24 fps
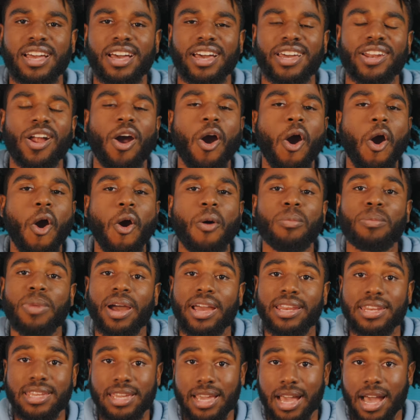an
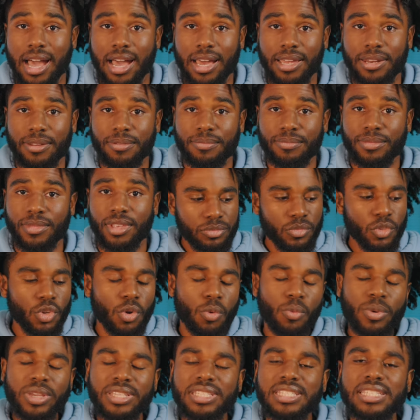almighty God.
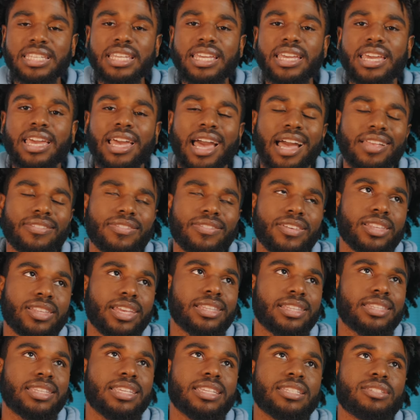We see it. I feel
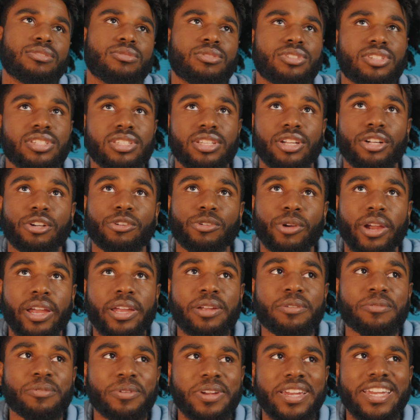like this was just a
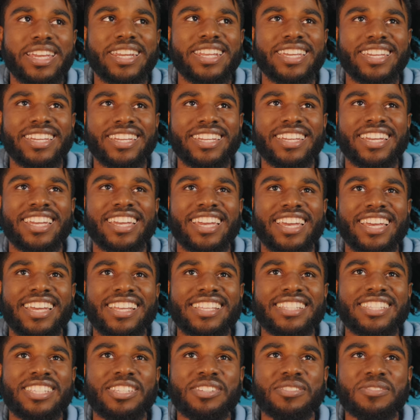great reading
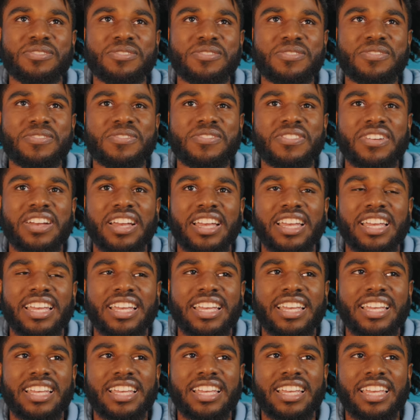to
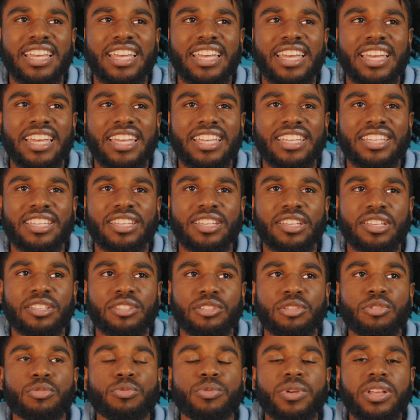
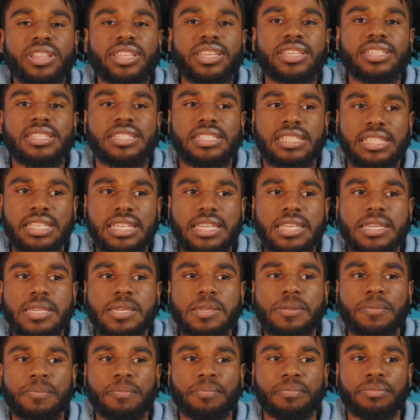really
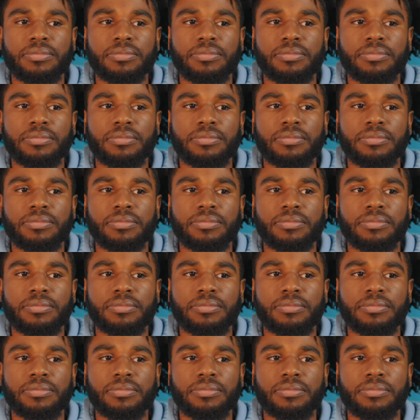see